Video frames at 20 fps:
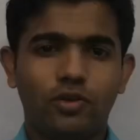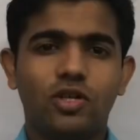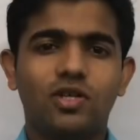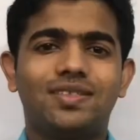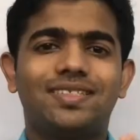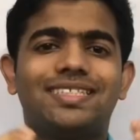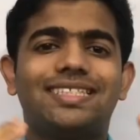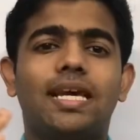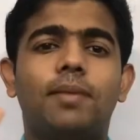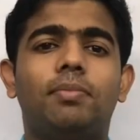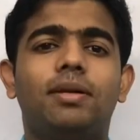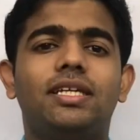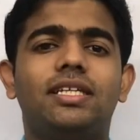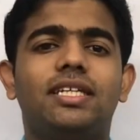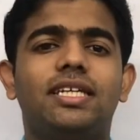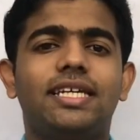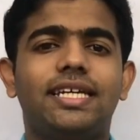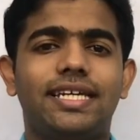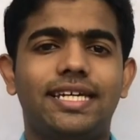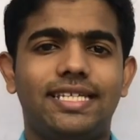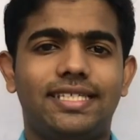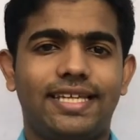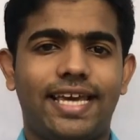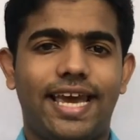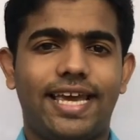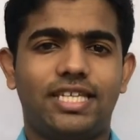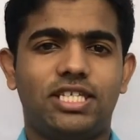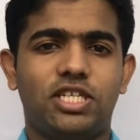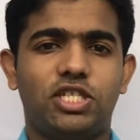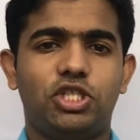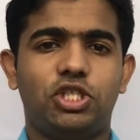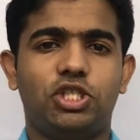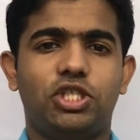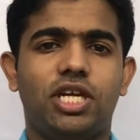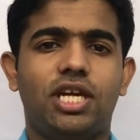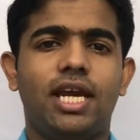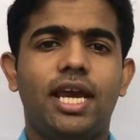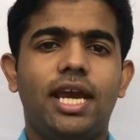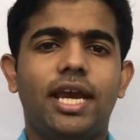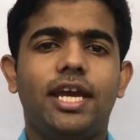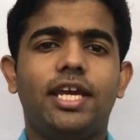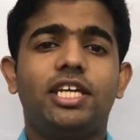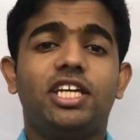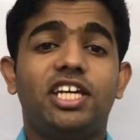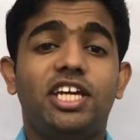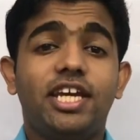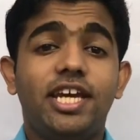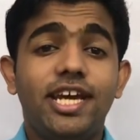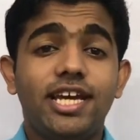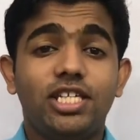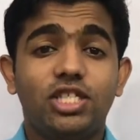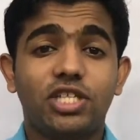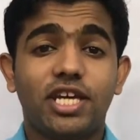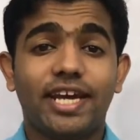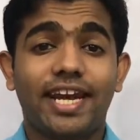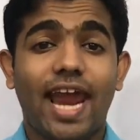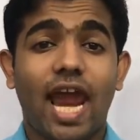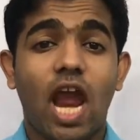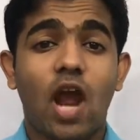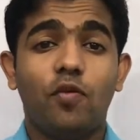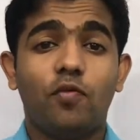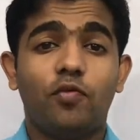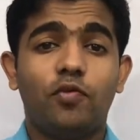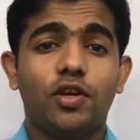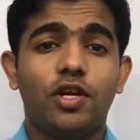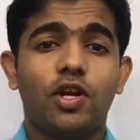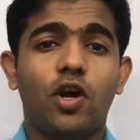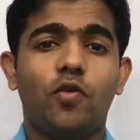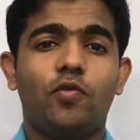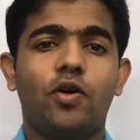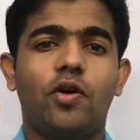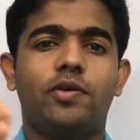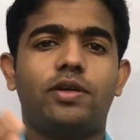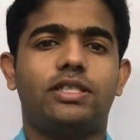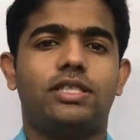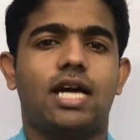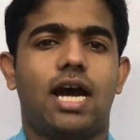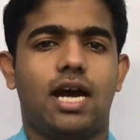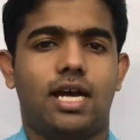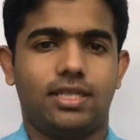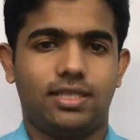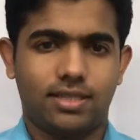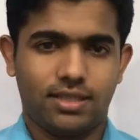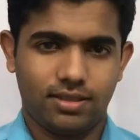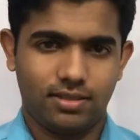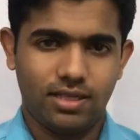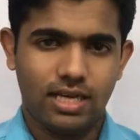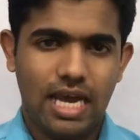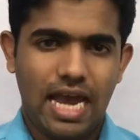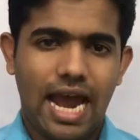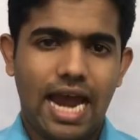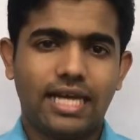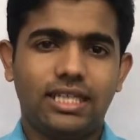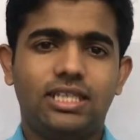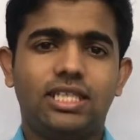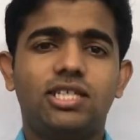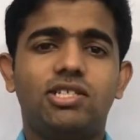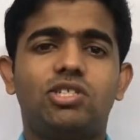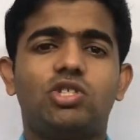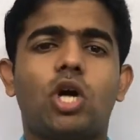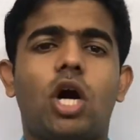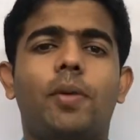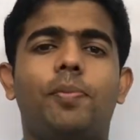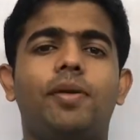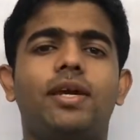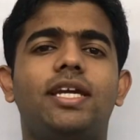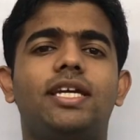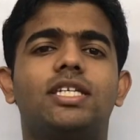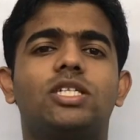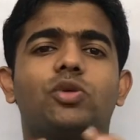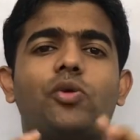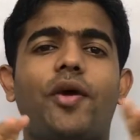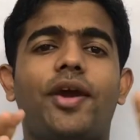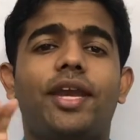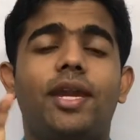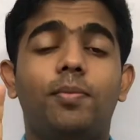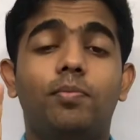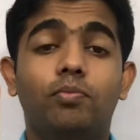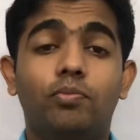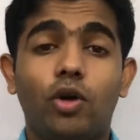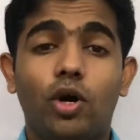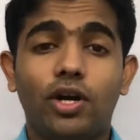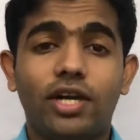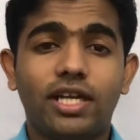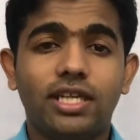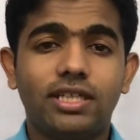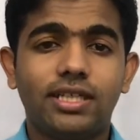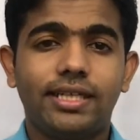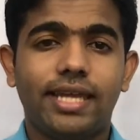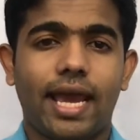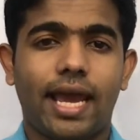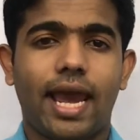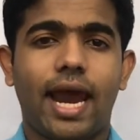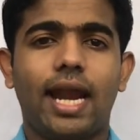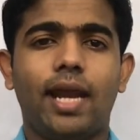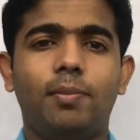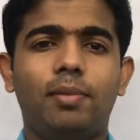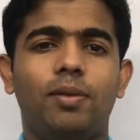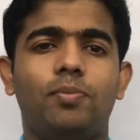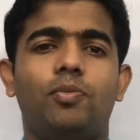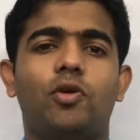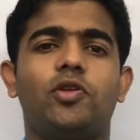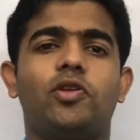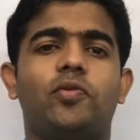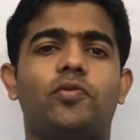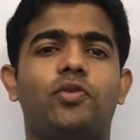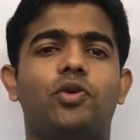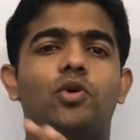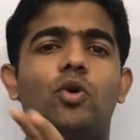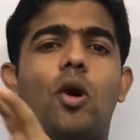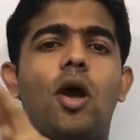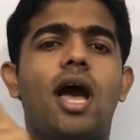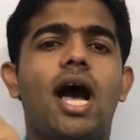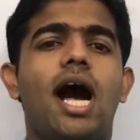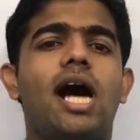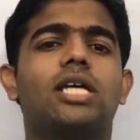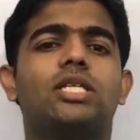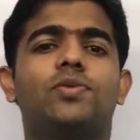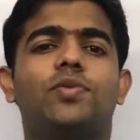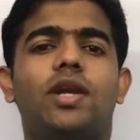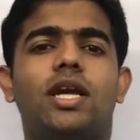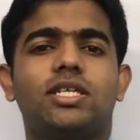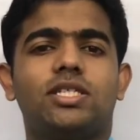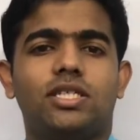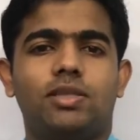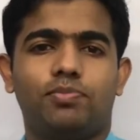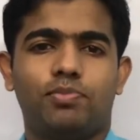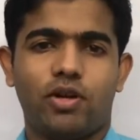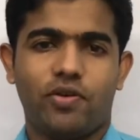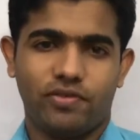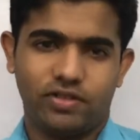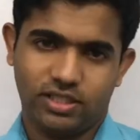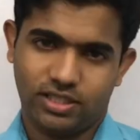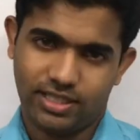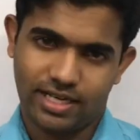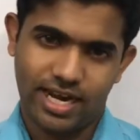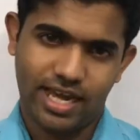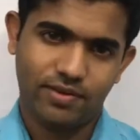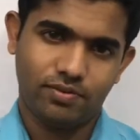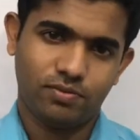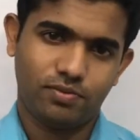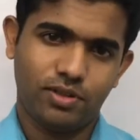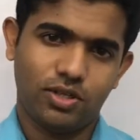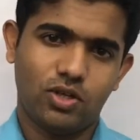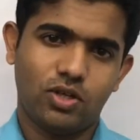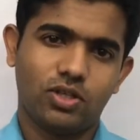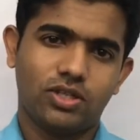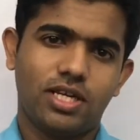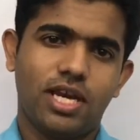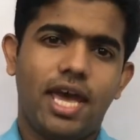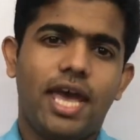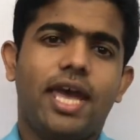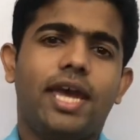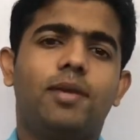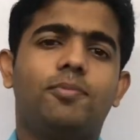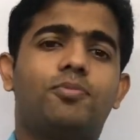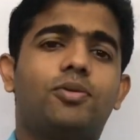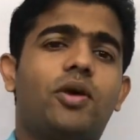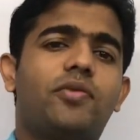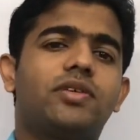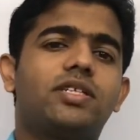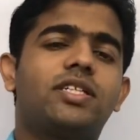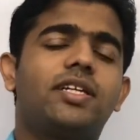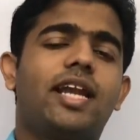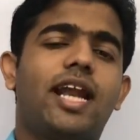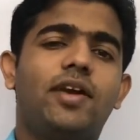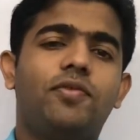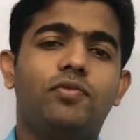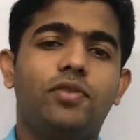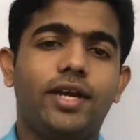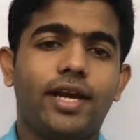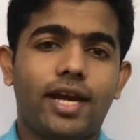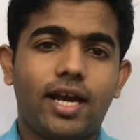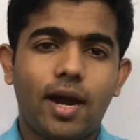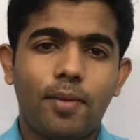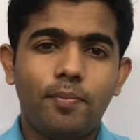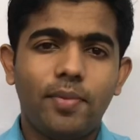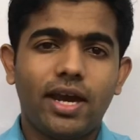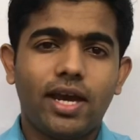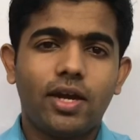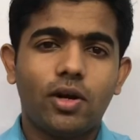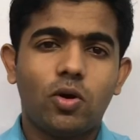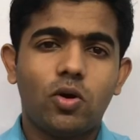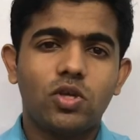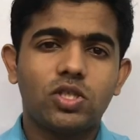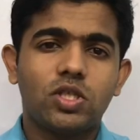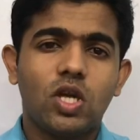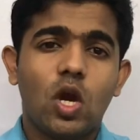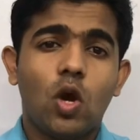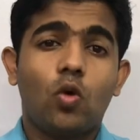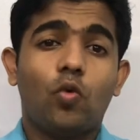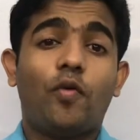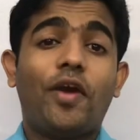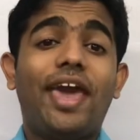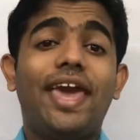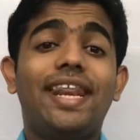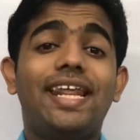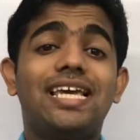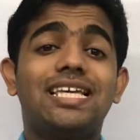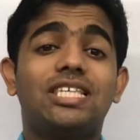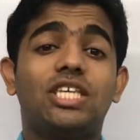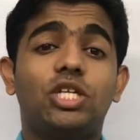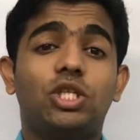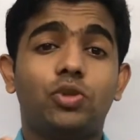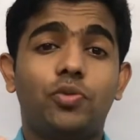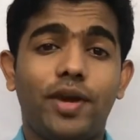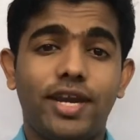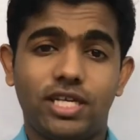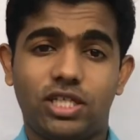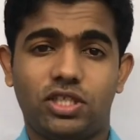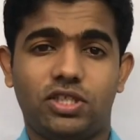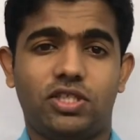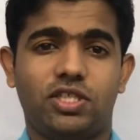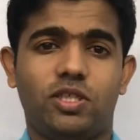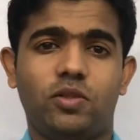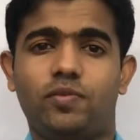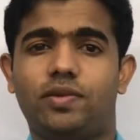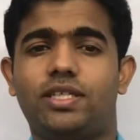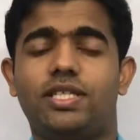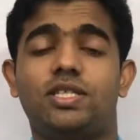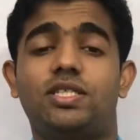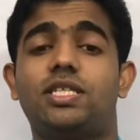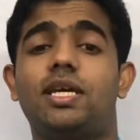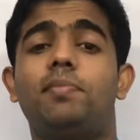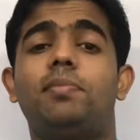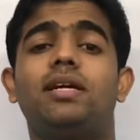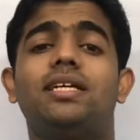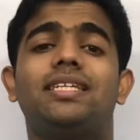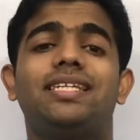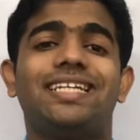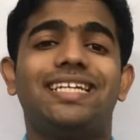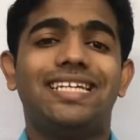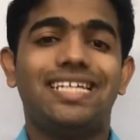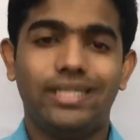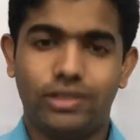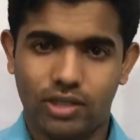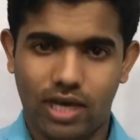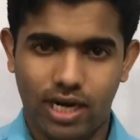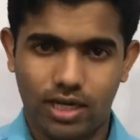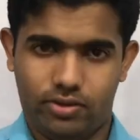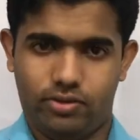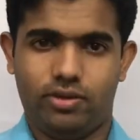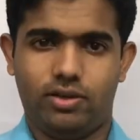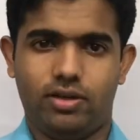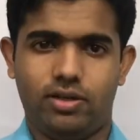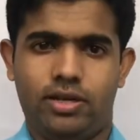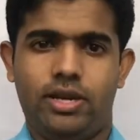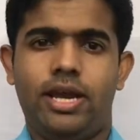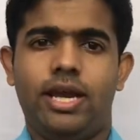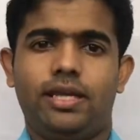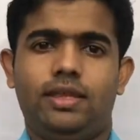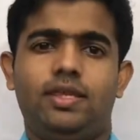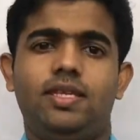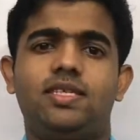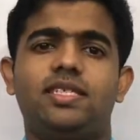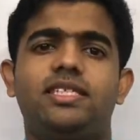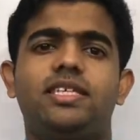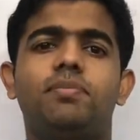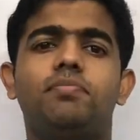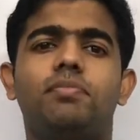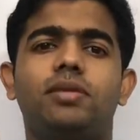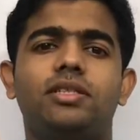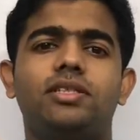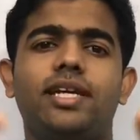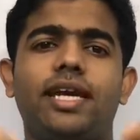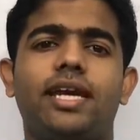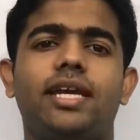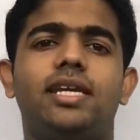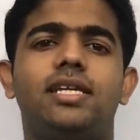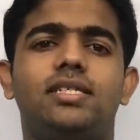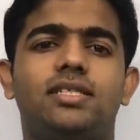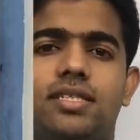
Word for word: course, stability is essential in each and every of our tasks and this topic is quite important in academic point of view as well as in professional life because in professional life we come across various situations in which stability is altered these simple techniques